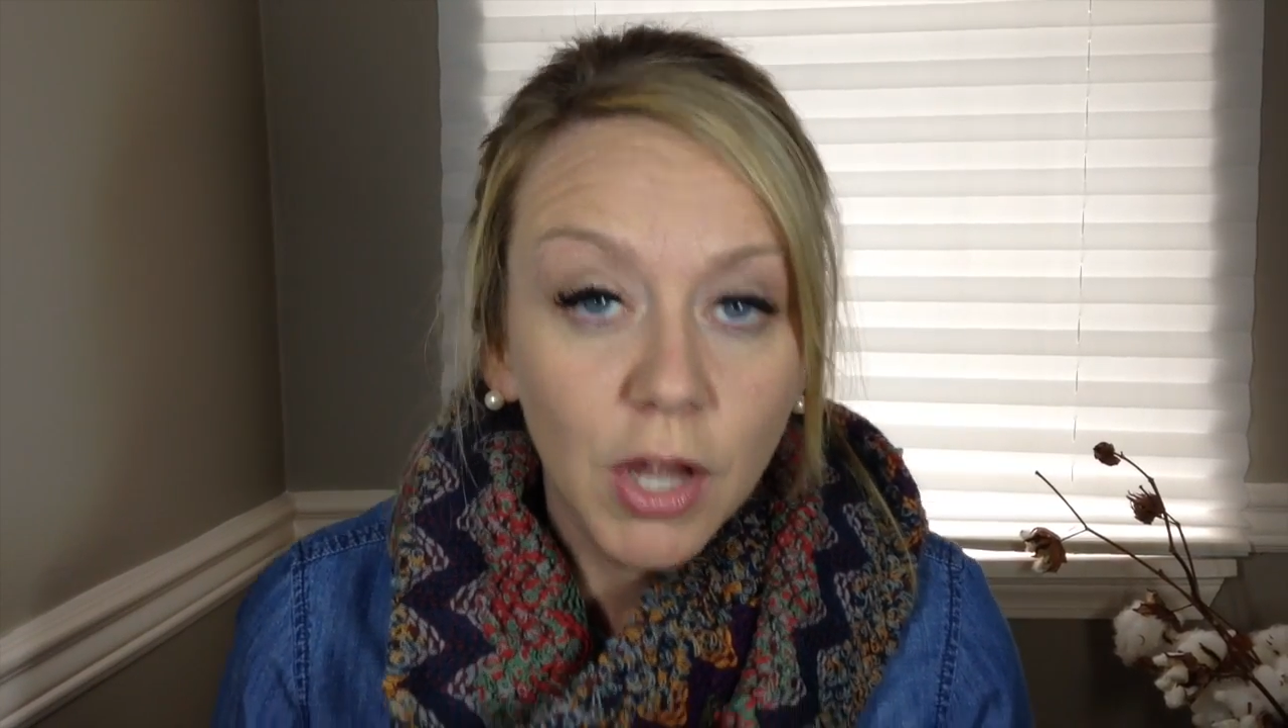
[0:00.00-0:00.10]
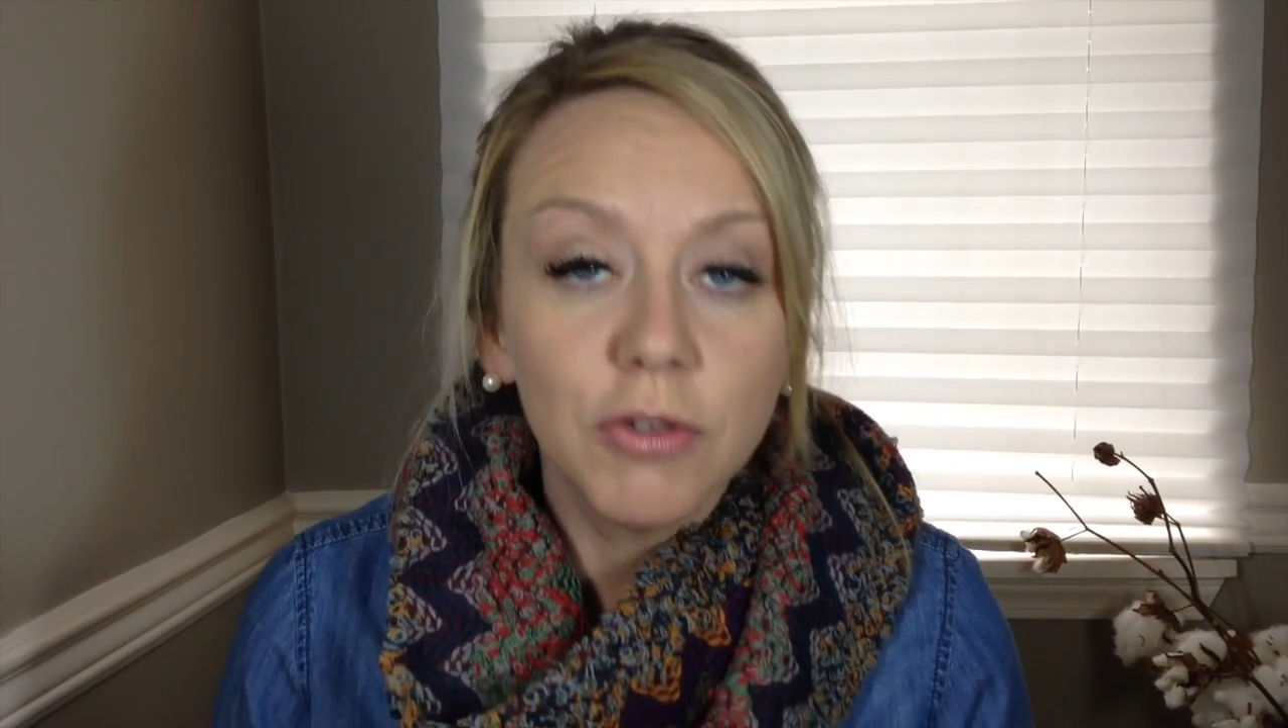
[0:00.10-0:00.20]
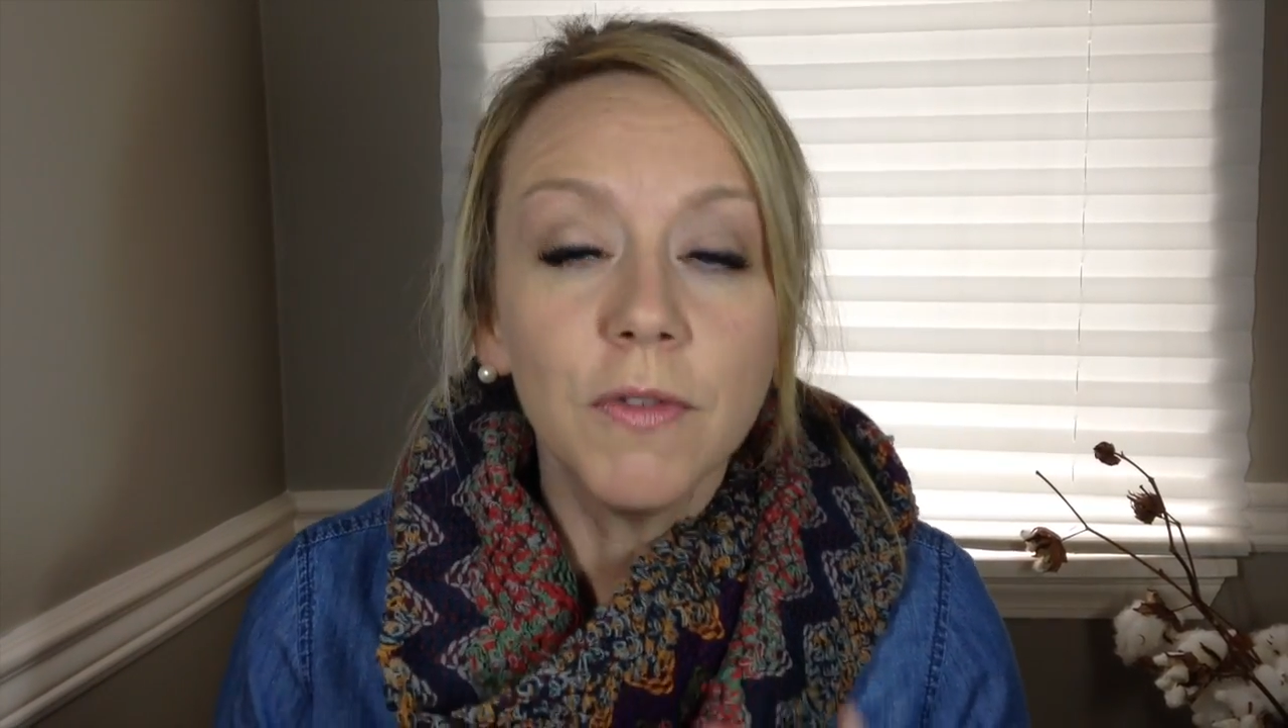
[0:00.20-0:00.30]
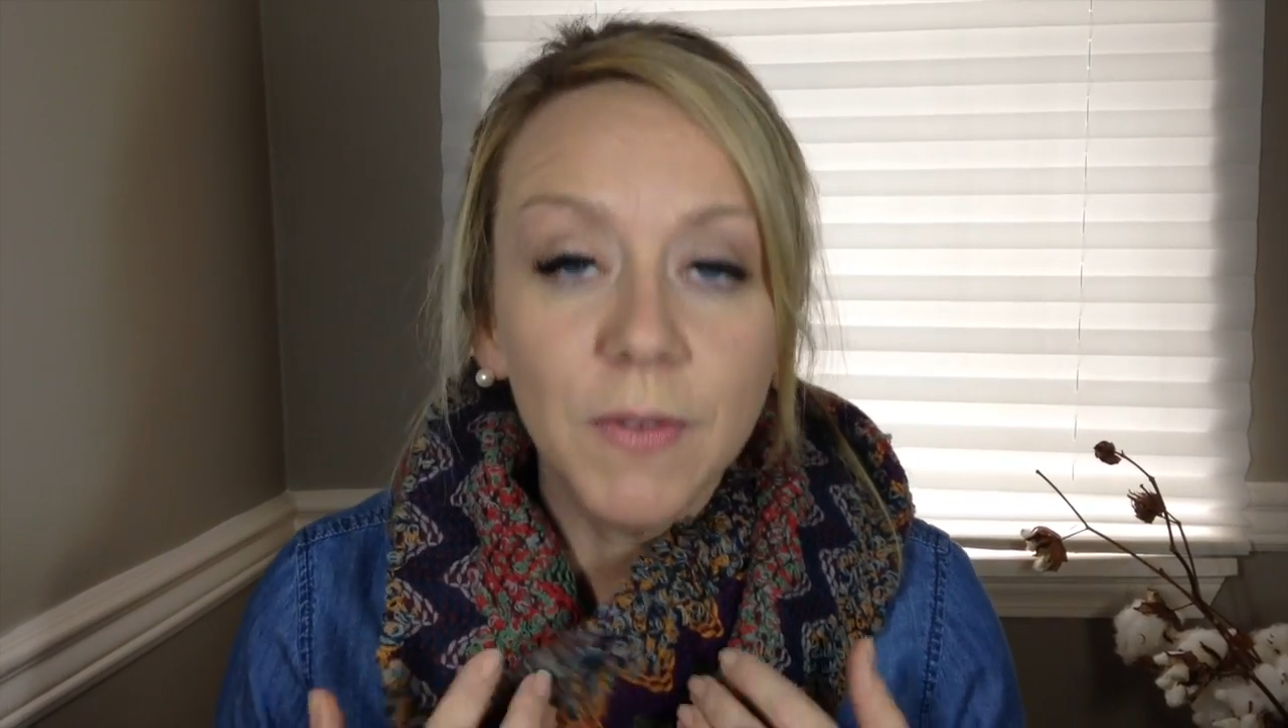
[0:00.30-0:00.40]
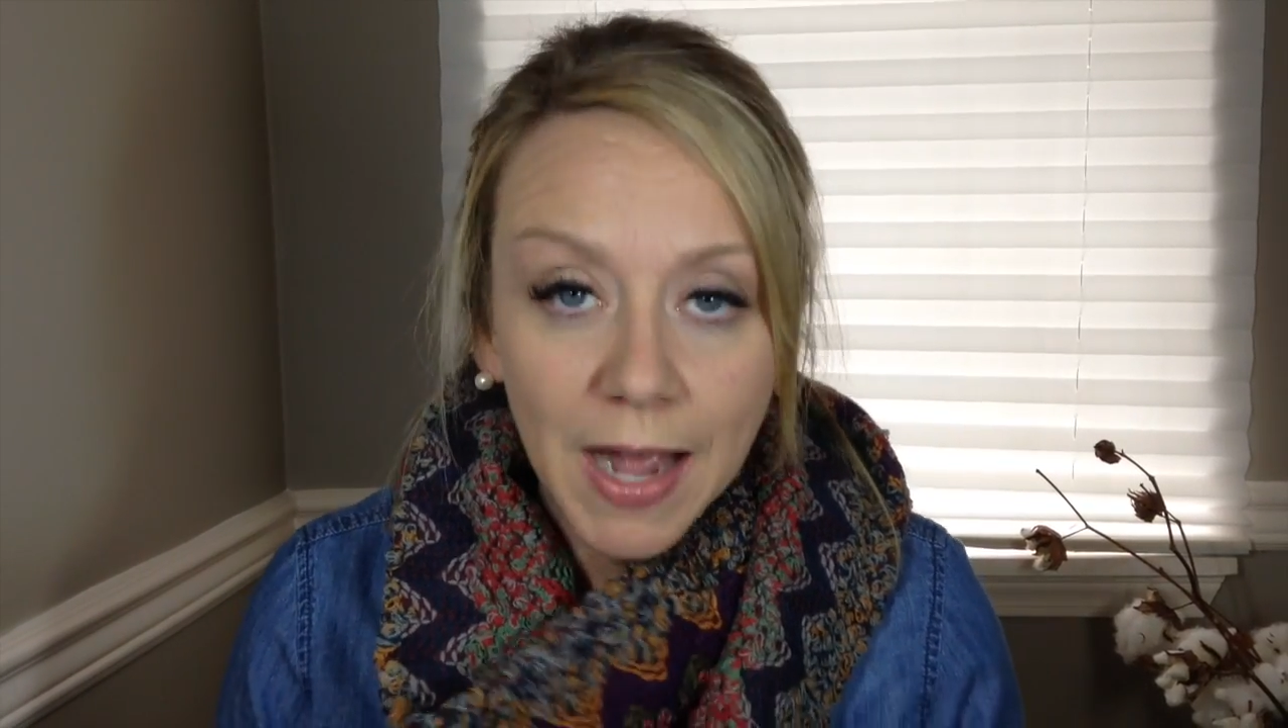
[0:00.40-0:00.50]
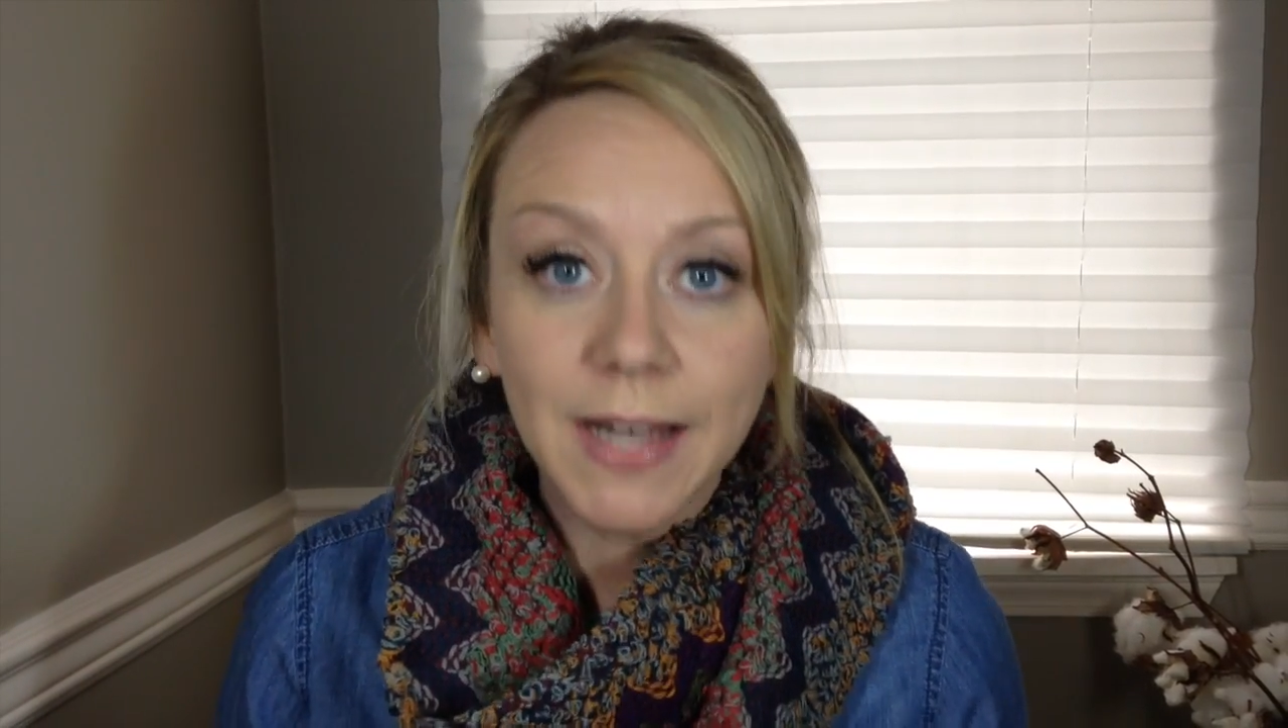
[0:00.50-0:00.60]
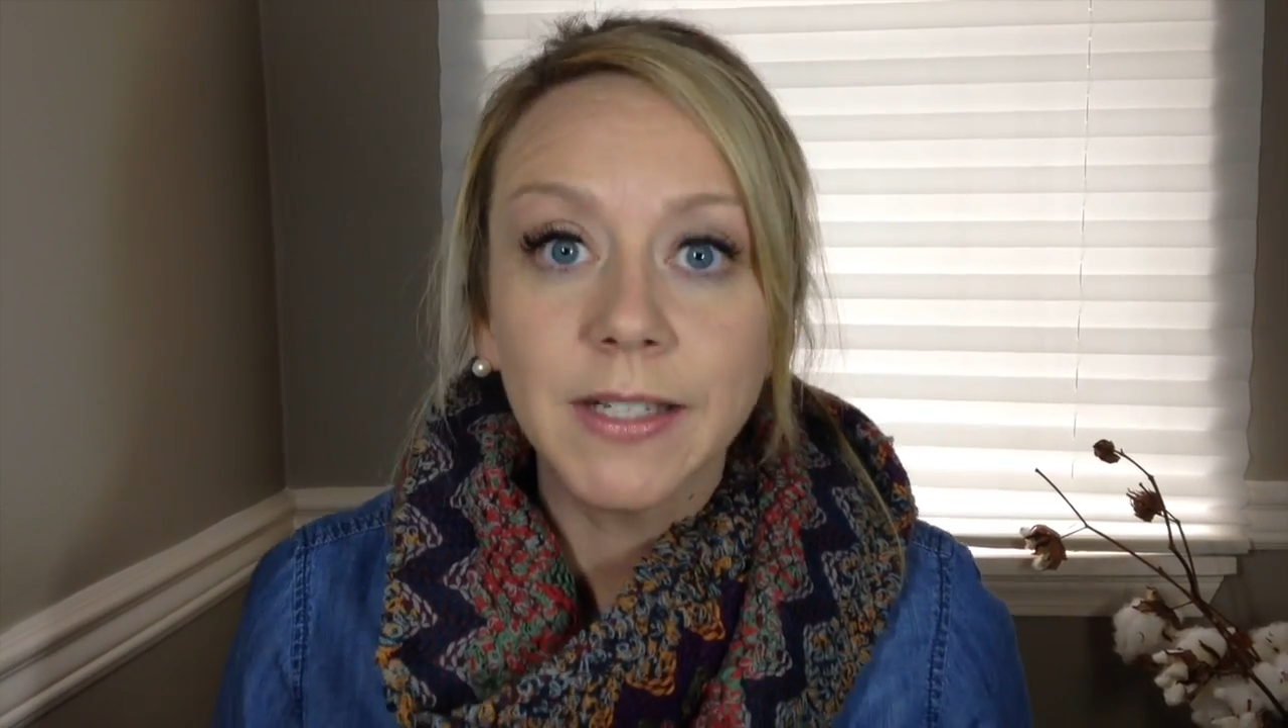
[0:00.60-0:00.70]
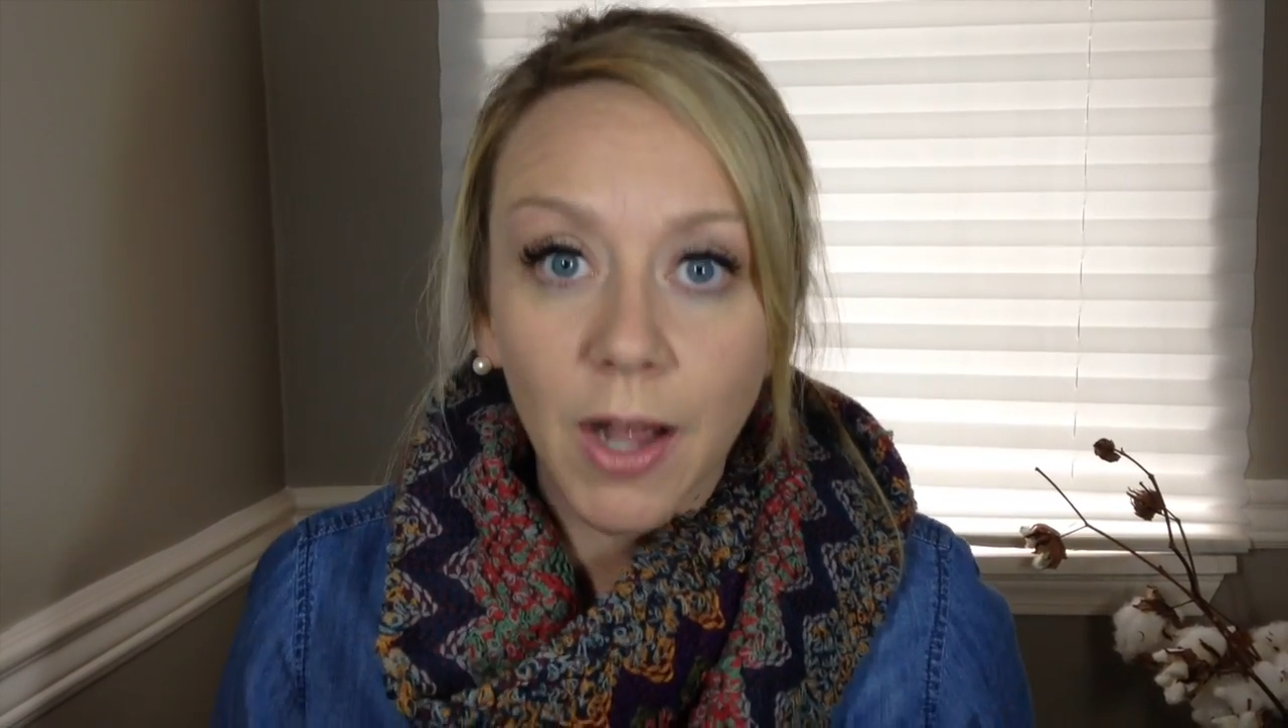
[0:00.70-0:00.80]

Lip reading: You've got